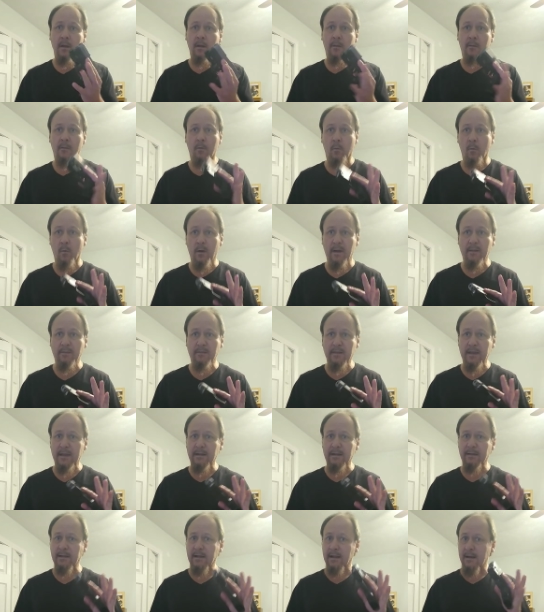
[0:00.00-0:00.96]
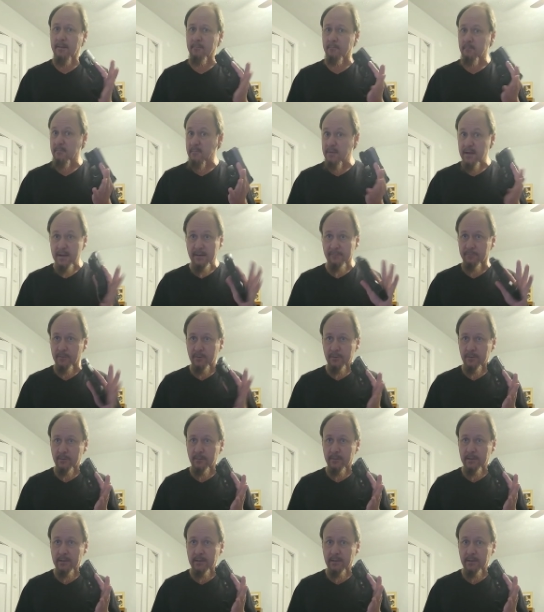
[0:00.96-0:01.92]
the one thing that I'm never
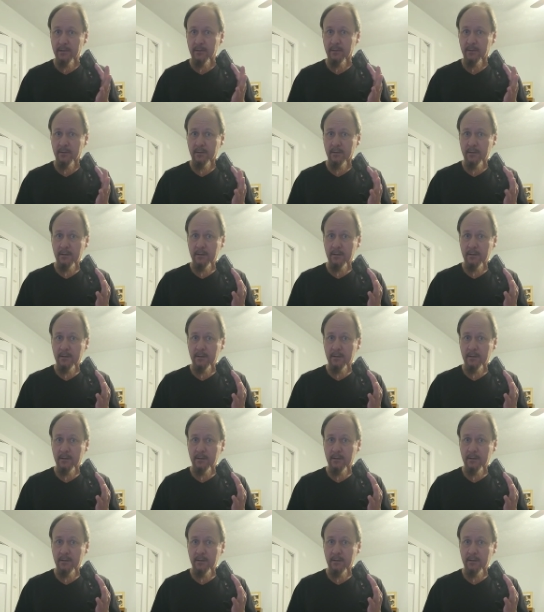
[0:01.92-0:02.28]
doing